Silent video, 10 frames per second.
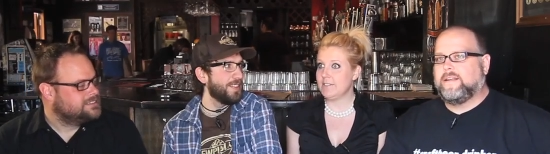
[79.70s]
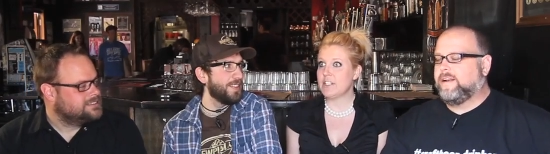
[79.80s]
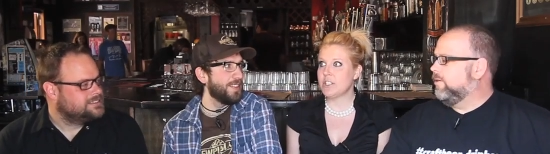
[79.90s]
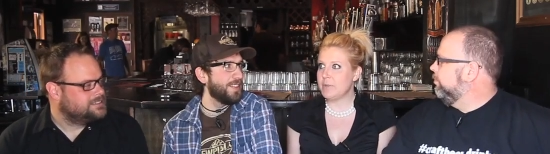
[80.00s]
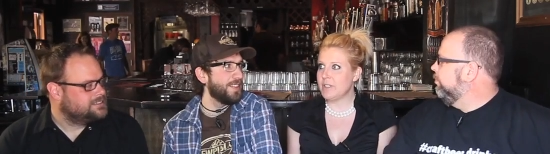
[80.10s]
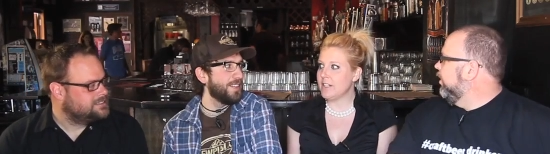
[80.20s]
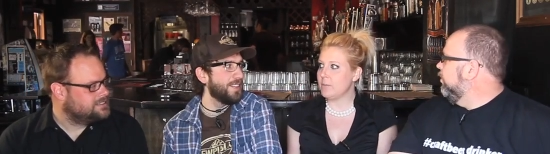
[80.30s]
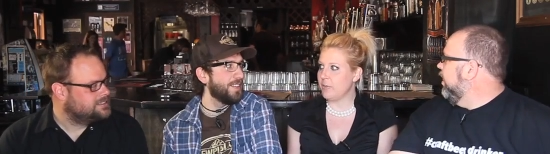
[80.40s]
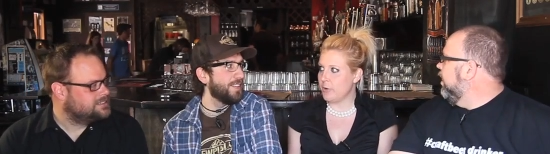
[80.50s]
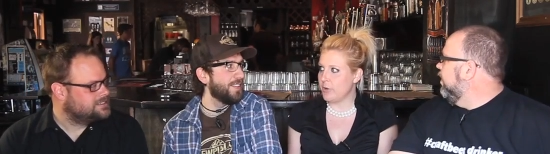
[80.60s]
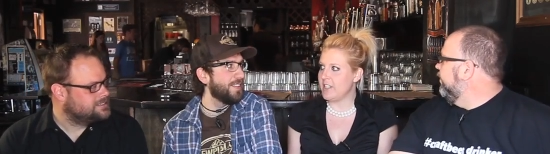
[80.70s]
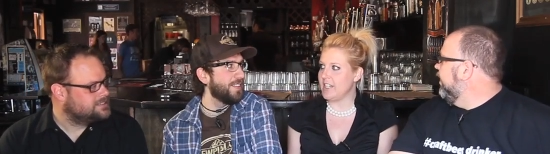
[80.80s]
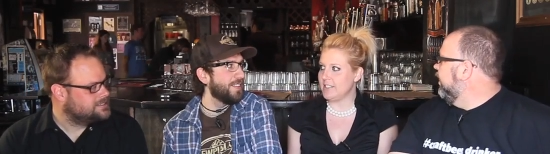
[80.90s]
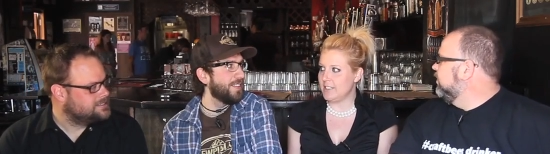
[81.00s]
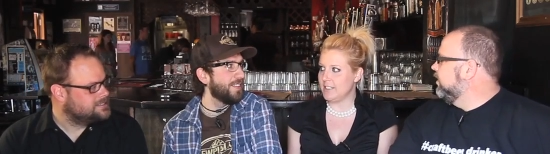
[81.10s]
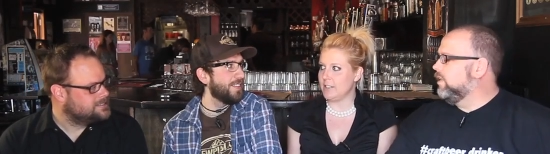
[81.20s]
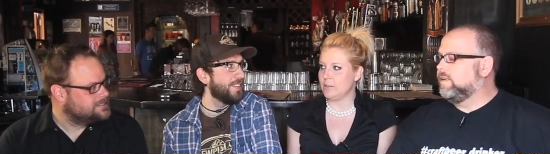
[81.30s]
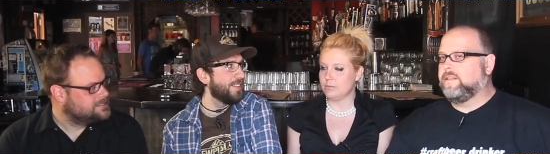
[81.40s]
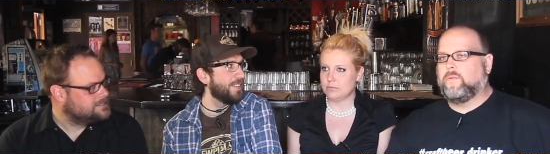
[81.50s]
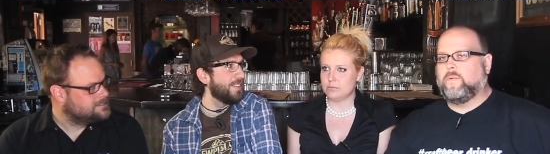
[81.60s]
Speaker 1: you know, big red elephant heads too.
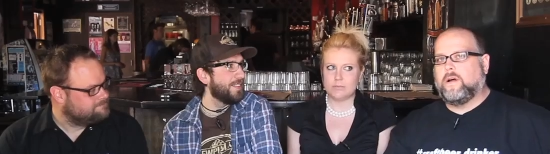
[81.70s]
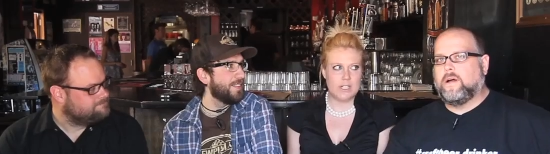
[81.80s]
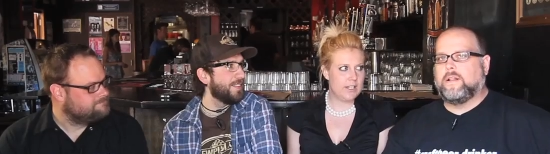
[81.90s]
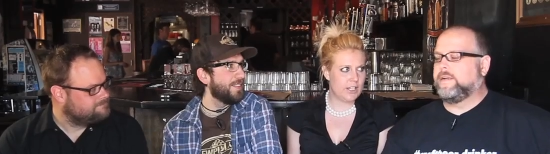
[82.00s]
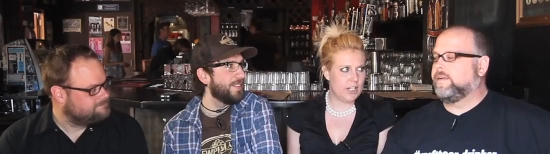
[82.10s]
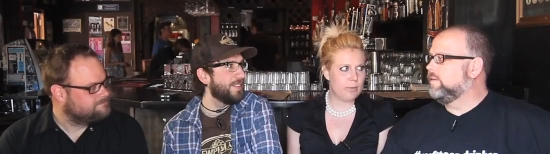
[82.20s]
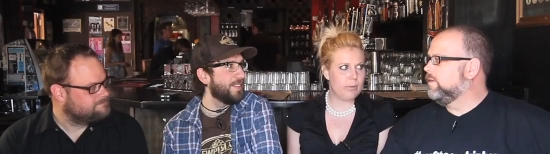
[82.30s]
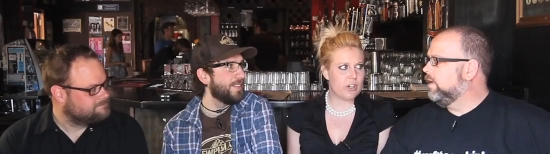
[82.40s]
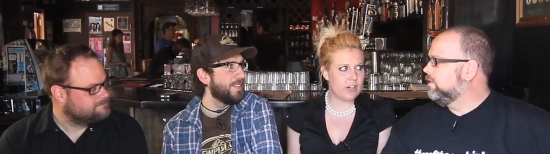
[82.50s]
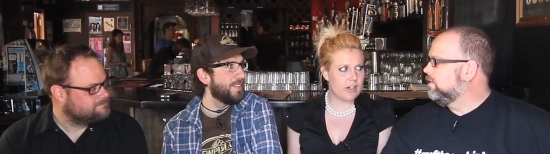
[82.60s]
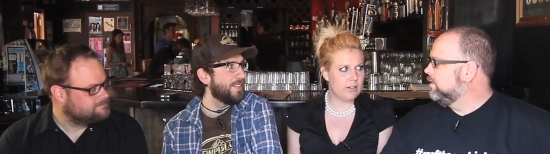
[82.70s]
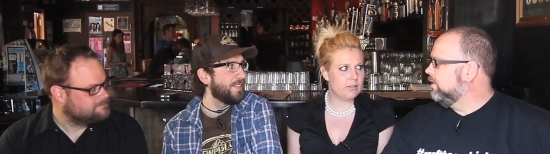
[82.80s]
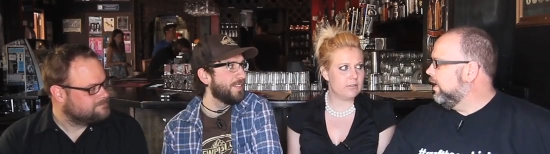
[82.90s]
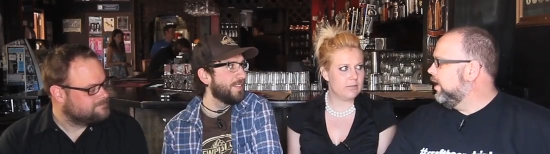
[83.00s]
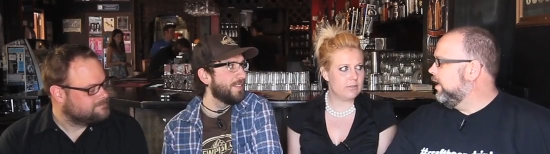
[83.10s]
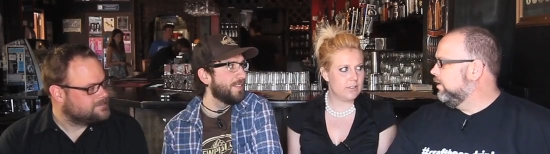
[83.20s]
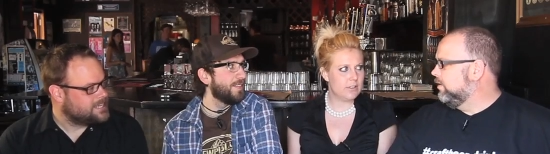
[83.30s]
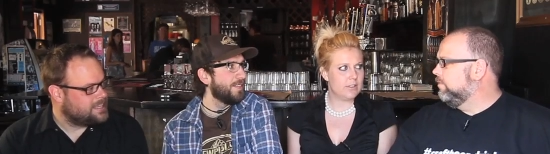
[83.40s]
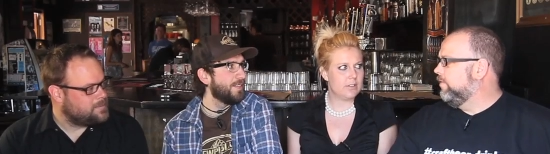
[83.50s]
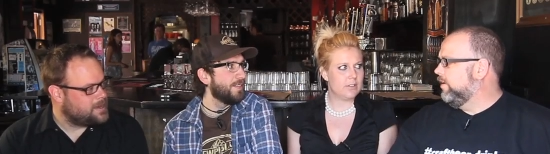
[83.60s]
on the, the, wall and good burger.
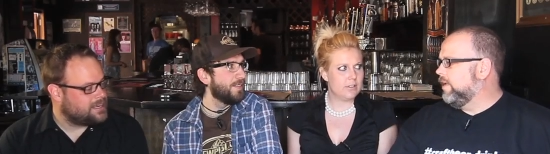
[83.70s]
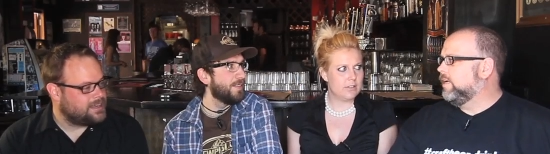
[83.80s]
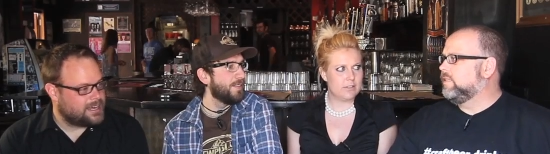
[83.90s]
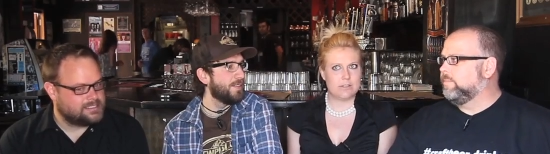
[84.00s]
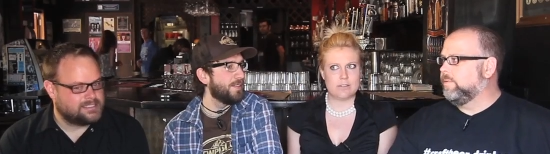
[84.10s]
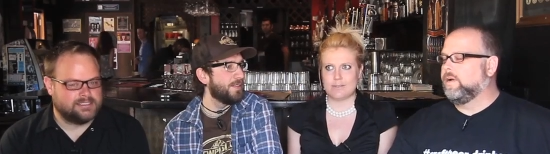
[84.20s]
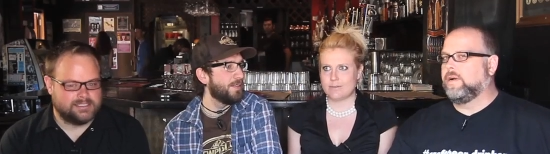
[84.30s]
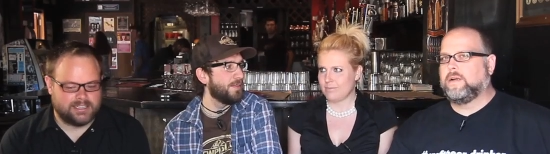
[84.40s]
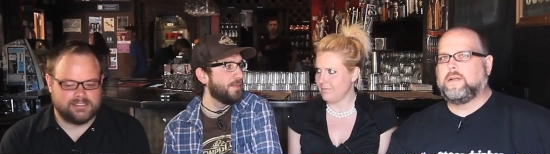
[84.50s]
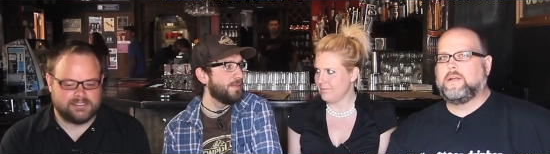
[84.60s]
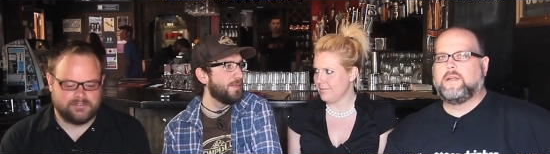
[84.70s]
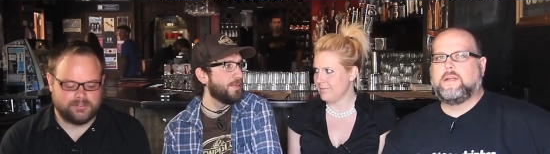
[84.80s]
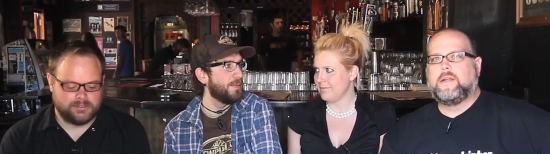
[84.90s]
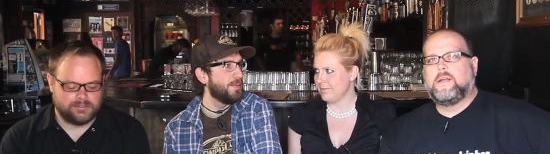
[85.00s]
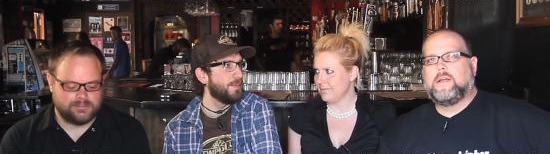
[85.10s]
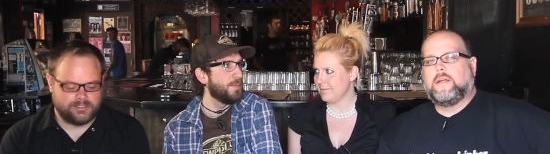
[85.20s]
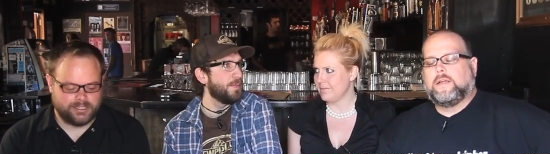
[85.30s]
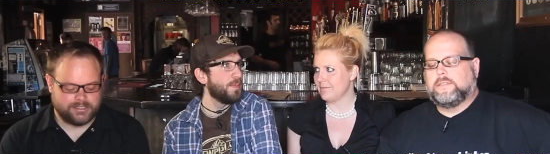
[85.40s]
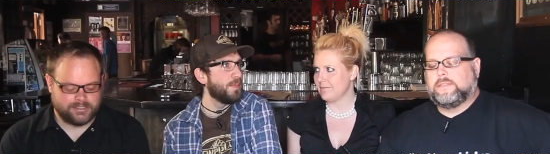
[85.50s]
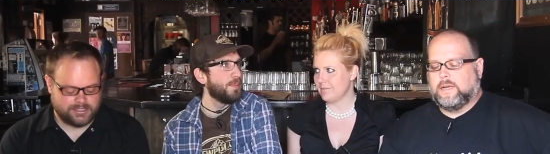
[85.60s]
Yeah, yeah, they fantastic make excellent, burger.
Speaker 2: excellent food
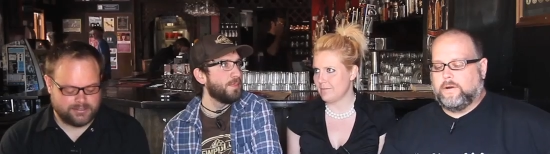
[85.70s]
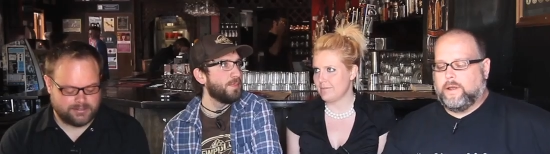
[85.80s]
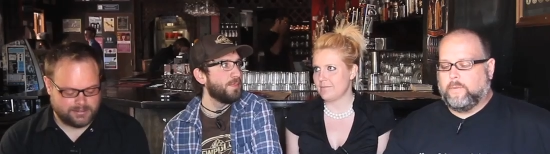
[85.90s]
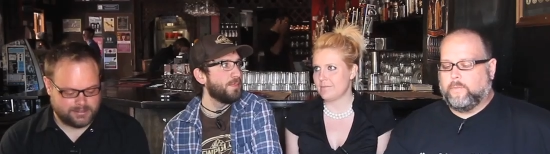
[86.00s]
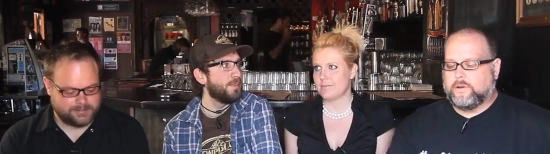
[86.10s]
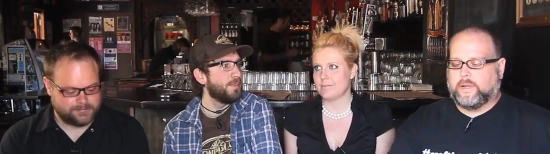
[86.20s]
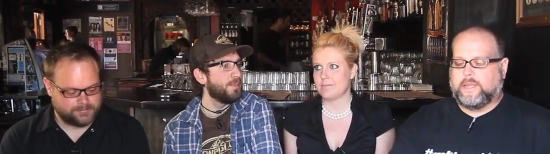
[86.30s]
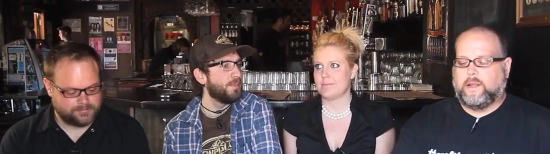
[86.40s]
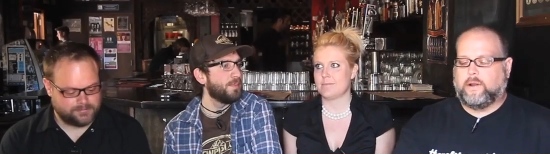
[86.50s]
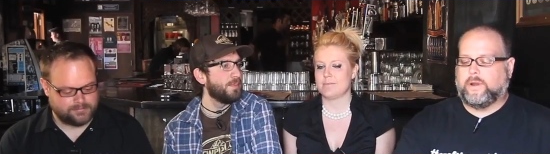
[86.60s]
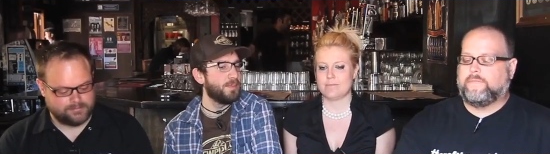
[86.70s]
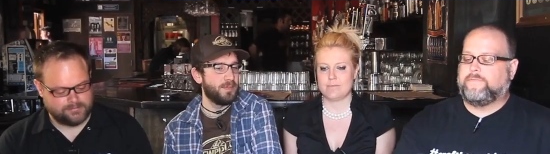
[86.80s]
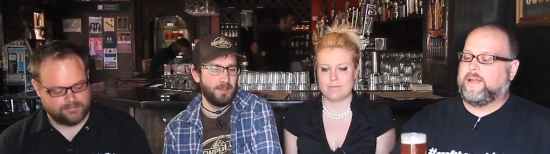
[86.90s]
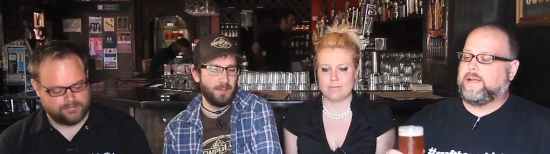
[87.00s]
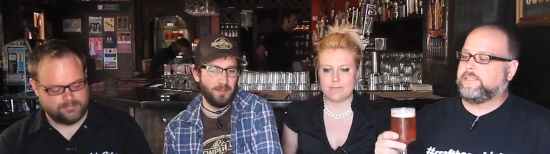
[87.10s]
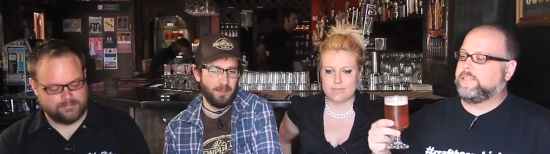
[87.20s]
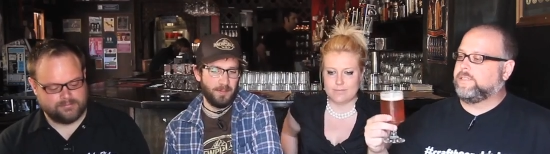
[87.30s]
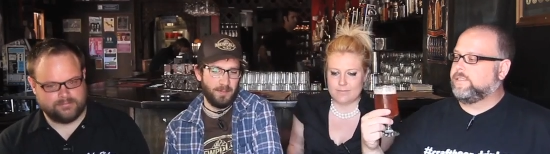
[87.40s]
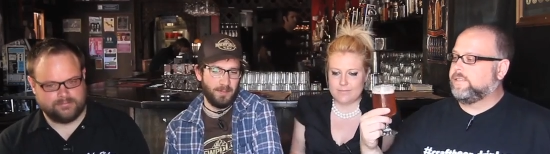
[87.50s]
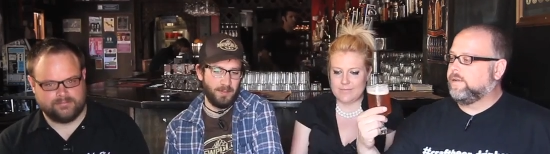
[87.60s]
Speaker 1: here. So, too. and we're drinking Green
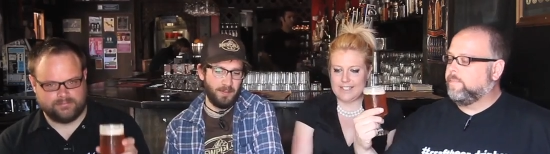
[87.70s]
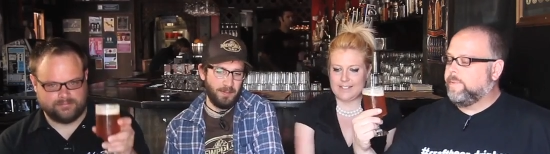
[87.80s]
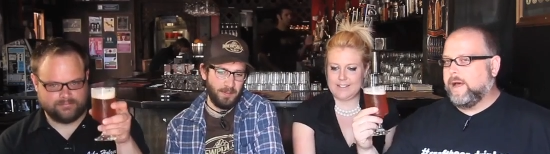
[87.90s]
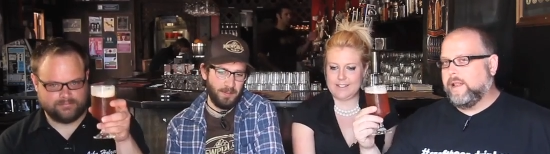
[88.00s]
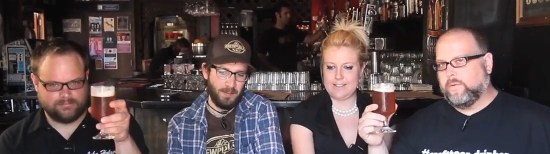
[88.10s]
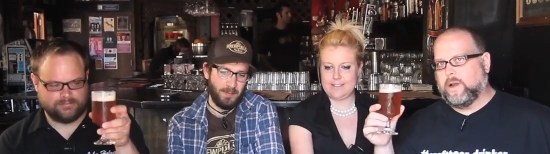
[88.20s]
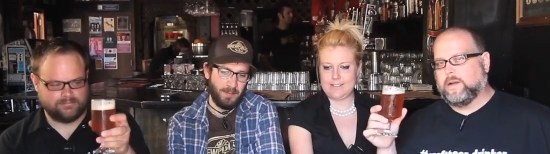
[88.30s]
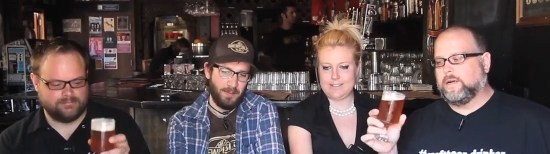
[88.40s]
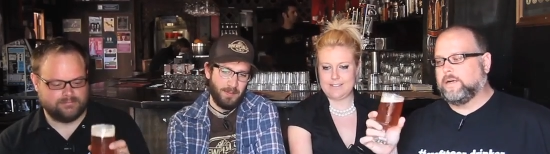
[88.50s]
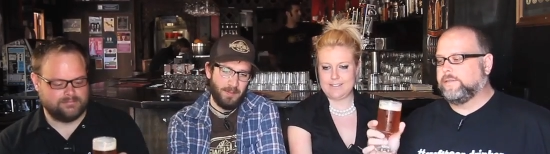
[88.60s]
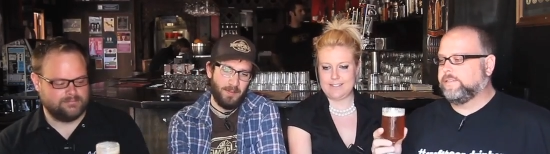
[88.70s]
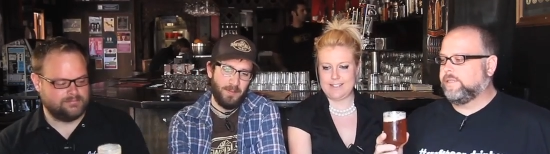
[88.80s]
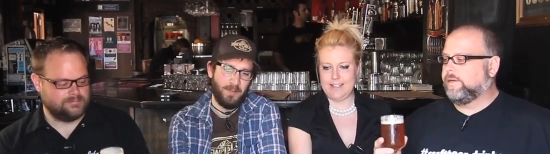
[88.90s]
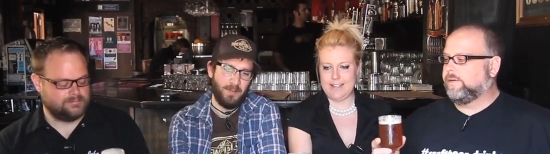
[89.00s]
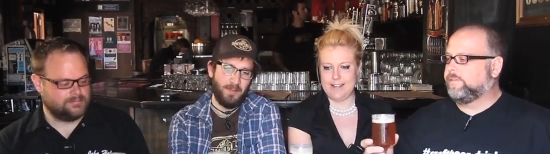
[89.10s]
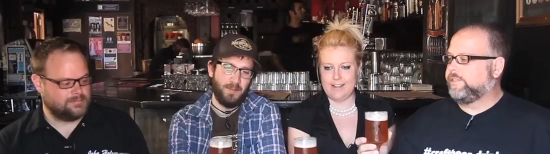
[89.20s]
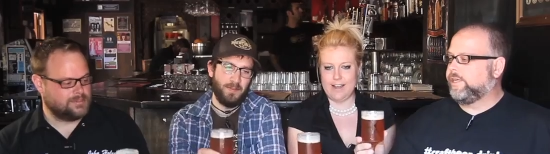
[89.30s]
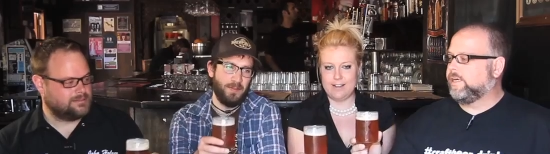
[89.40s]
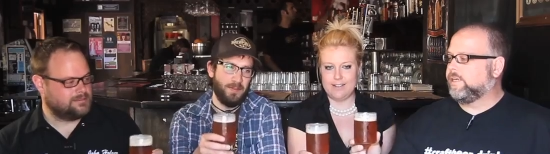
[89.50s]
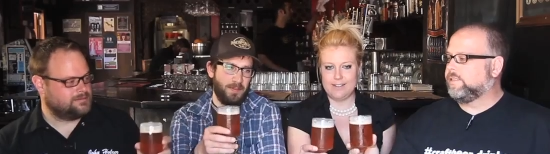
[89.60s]
Flashes Palate Wrecker. So, yeah.
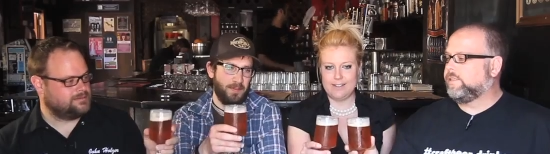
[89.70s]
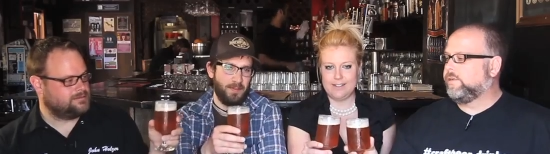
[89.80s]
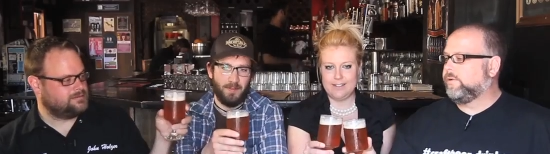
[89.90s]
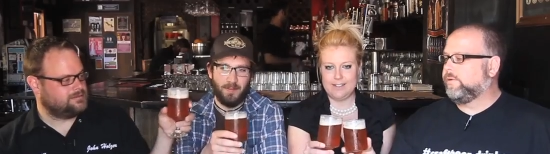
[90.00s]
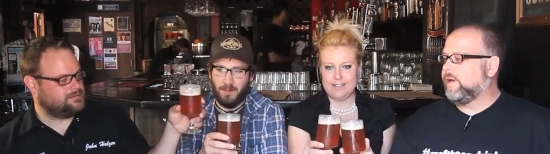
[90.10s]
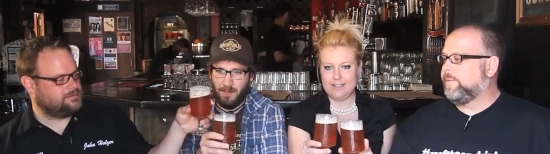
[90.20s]
cheers to